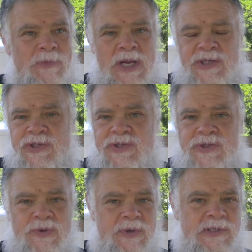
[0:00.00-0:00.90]
and as
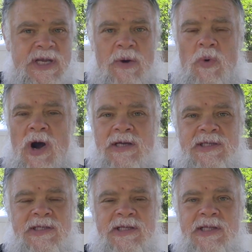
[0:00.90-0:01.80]
soon as I
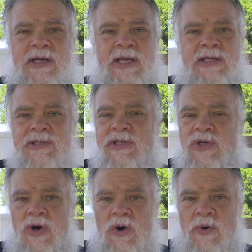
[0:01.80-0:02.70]
walked into the
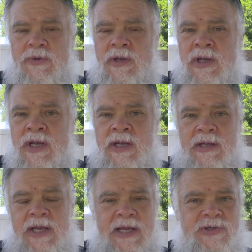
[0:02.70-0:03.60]
cone,
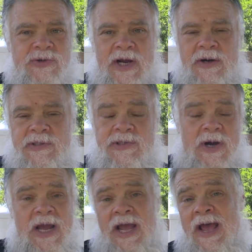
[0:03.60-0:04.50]
it triggered.
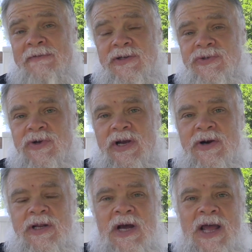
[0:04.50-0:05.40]
So I haven't
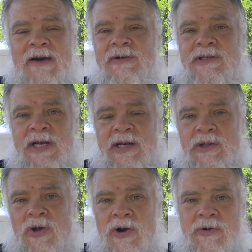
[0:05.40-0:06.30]
triggered it. I haven't done it
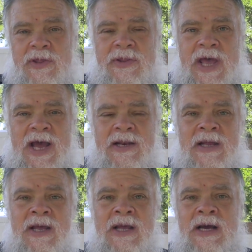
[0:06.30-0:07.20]
longer than that,
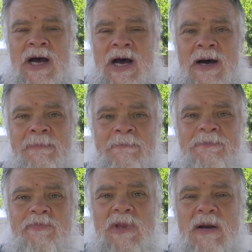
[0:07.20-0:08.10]

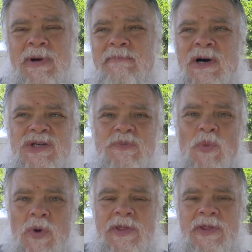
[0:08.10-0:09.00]
but much
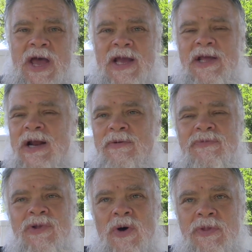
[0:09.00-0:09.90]
more than that, I don't
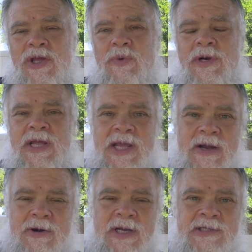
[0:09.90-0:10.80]
know that you would
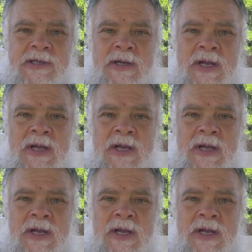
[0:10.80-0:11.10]
hear it.